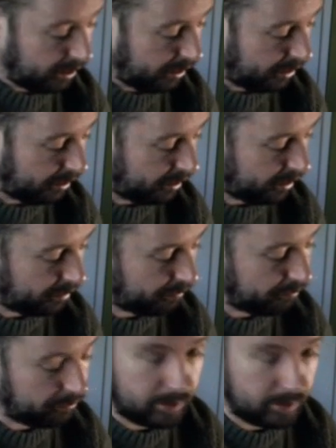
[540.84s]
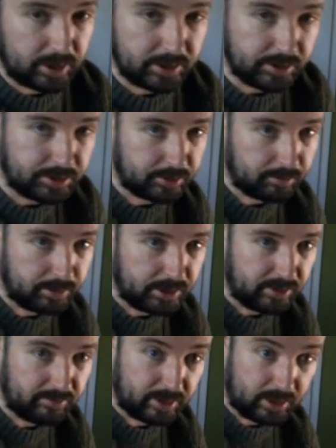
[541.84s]
I used to
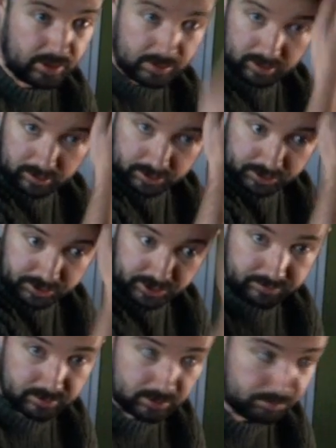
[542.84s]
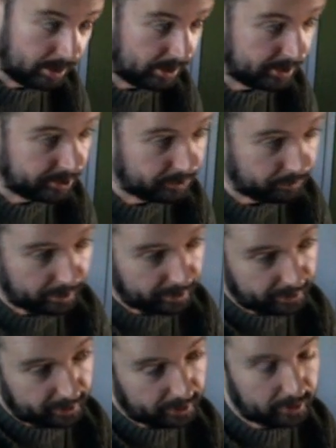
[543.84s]
weave long chevron bands by
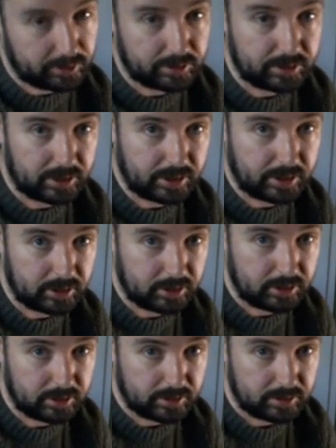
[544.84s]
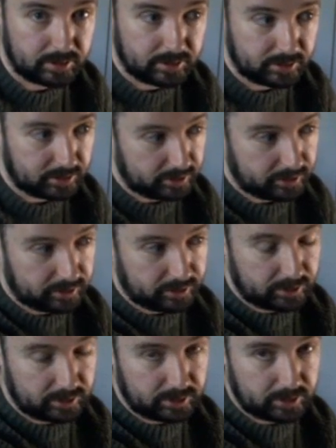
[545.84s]
untying the
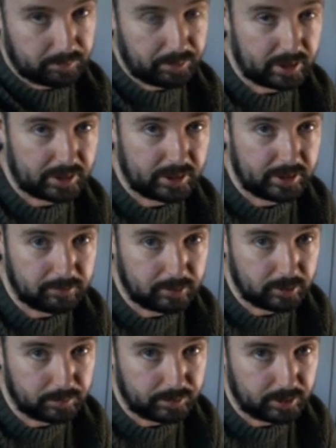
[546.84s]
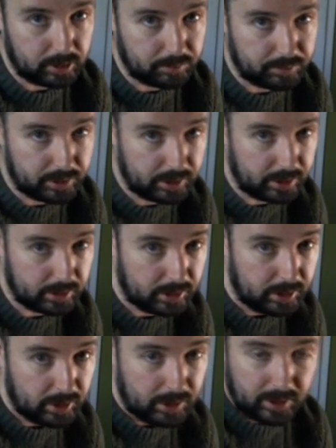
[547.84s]
back end warp knot up there
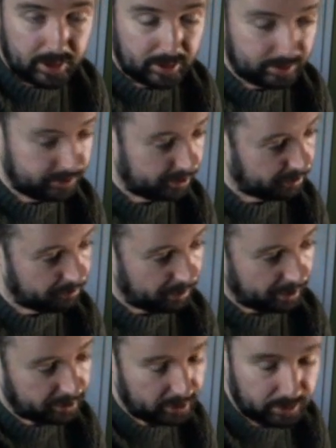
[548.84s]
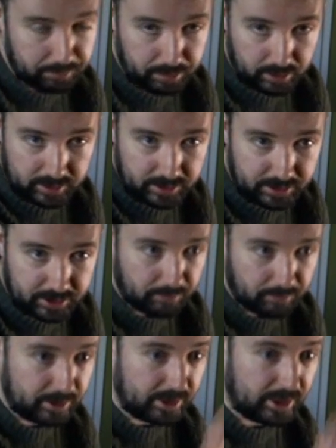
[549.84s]
and just manually pulling these out
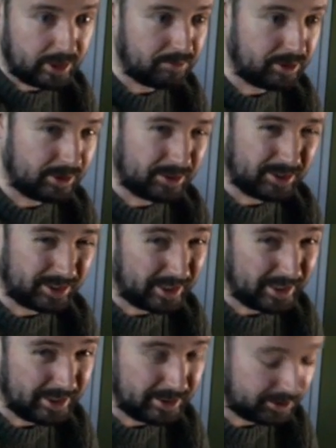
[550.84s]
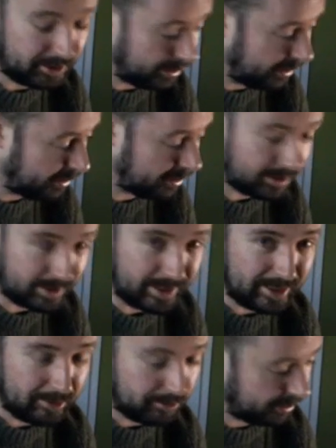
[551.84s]
by hand, but it took ages and ages, like
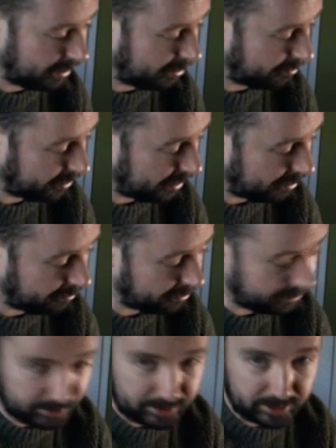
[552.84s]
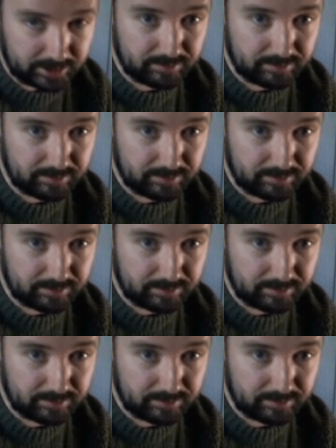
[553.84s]
hours and hours and hours, just to